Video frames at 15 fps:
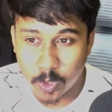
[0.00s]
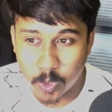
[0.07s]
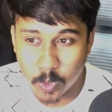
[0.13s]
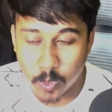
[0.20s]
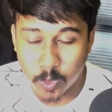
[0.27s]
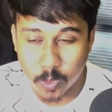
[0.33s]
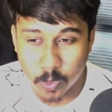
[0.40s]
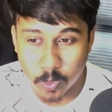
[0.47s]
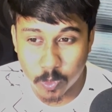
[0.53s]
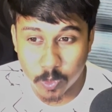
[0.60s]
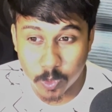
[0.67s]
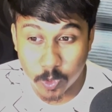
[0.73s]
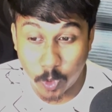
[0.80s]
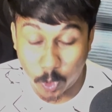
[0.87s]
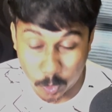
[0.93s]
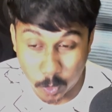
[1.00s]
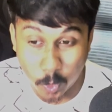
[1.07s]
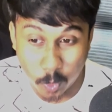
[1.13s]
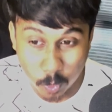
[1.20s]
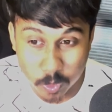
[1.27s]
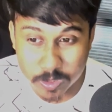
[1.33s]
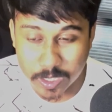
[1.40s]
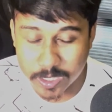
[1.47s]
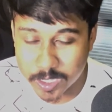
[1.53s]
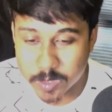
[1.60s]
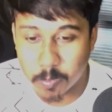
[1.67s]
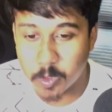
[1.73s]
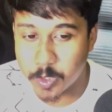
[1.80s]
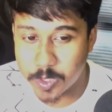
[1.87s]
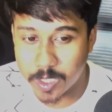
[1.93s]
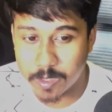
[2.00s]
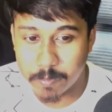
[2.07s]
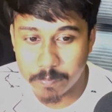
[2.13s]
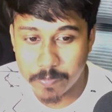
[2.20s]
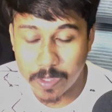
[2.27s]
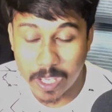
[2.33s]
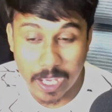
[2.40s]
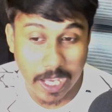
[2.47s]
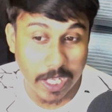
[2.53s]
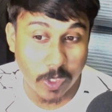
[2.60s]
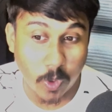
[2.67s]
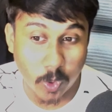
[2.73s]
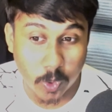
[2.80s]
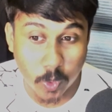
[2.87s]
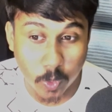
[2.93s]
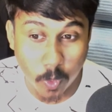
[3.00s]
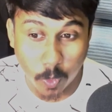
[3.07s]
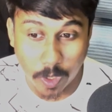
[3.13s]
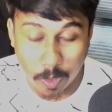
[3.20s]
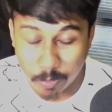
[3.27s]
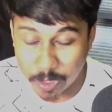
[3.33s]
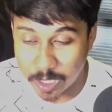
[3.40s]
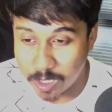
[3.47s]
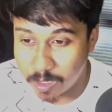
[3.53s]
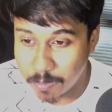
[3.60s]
to not to lose in this position and not to go down it.